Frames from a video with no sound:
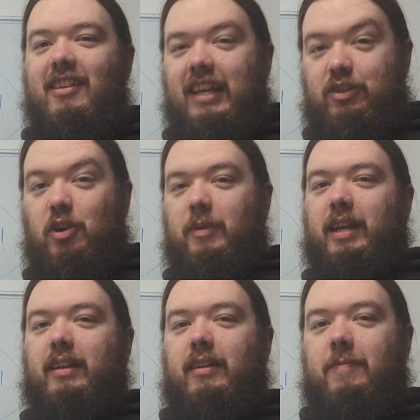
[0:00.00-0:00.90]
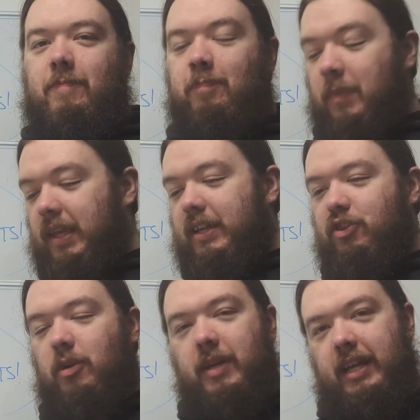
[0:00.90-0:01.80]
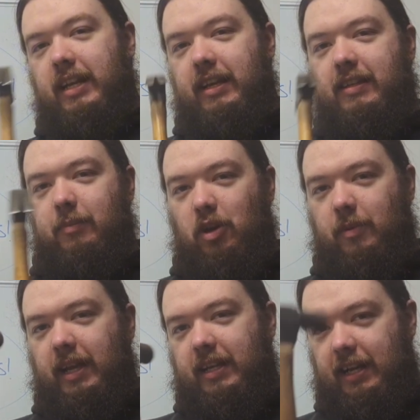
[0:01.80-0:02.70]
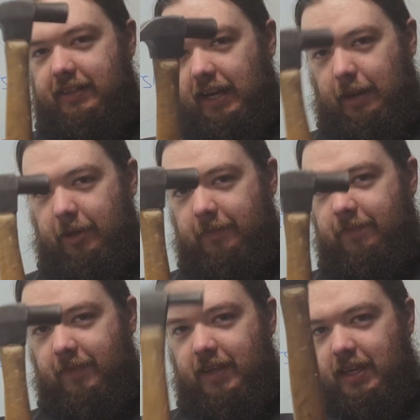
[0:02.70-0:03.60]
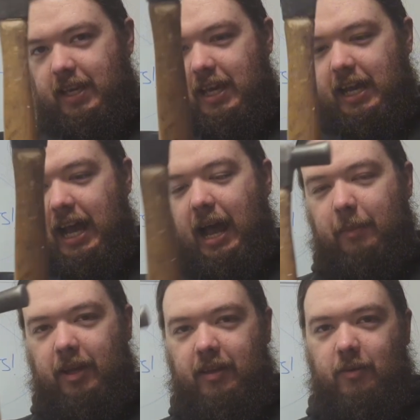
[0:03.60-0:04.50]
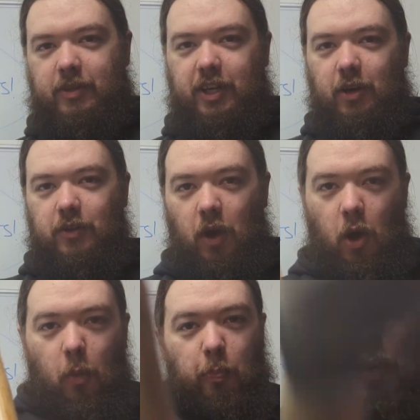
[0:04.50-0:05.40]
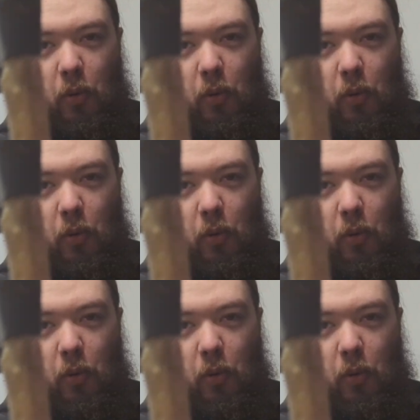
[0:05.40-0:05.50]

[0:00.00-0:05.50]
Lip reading: That's Jormungandr. That's Jormungandr, except Jormungandr has a hammer. A hammer, which he goes, boom,